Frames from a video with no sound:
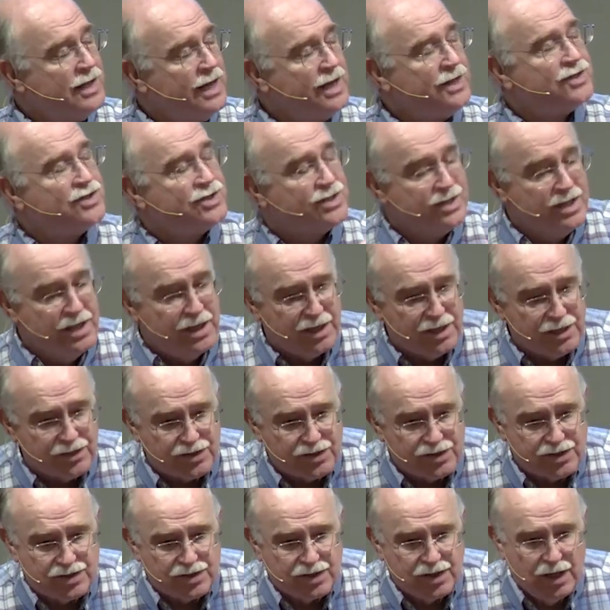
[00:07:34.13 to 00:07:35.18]
and that's
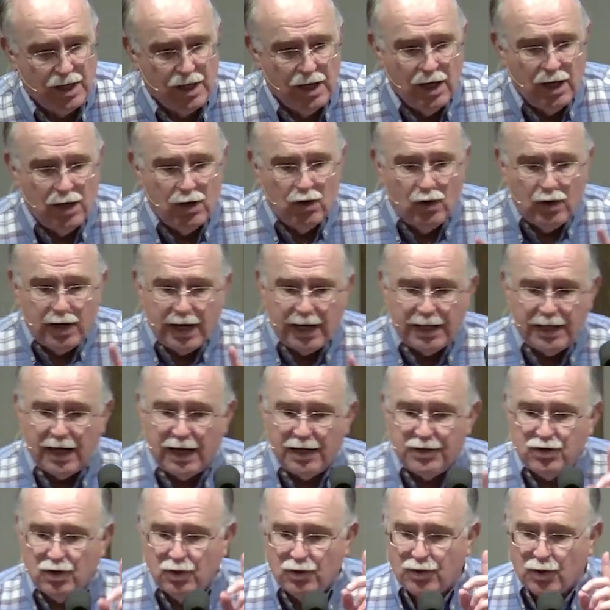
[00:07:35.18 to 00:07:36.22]
this: you
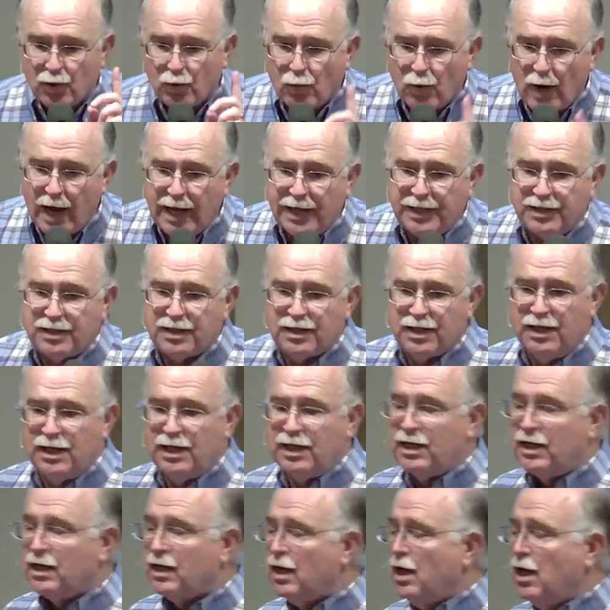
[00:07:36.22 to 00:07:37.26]
cannot do the right
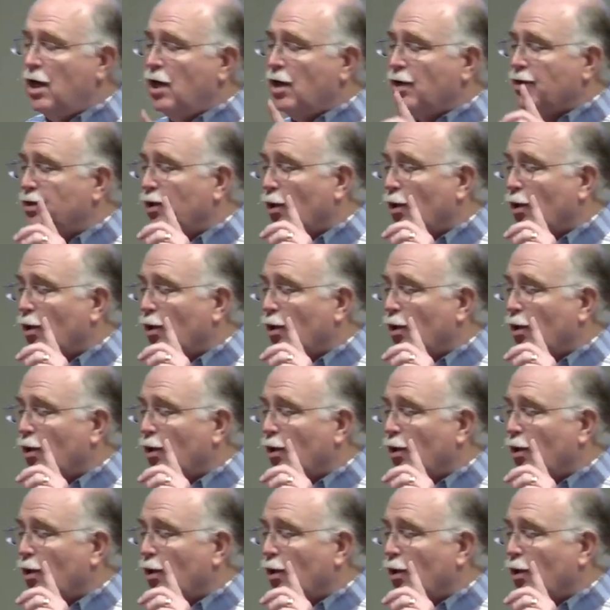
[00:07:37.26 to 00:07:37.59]
thing